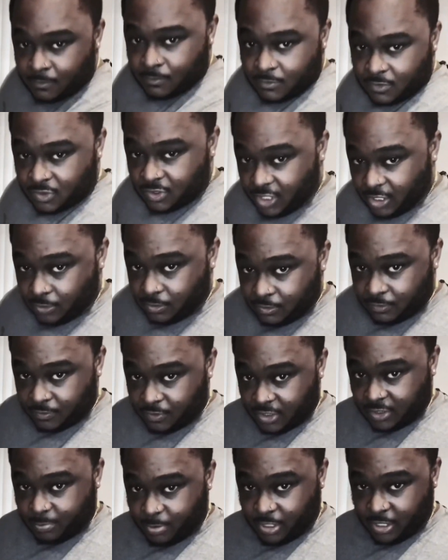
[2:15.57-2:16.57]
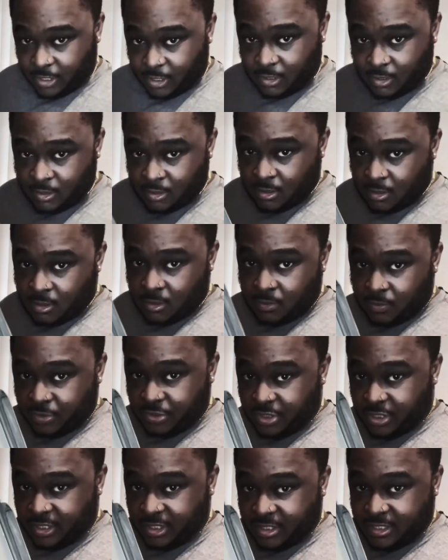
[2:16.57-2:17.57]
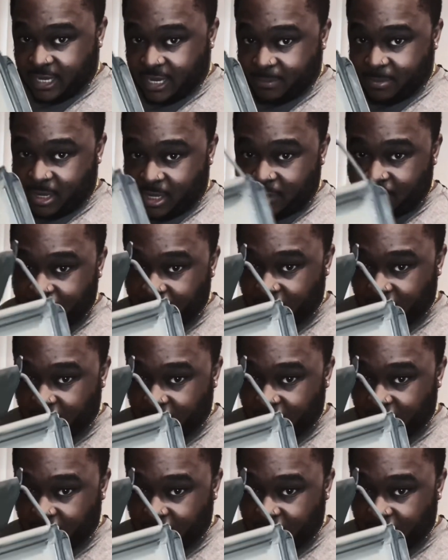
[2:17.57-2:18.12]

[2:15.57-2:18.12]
So this part, once you get the top off, you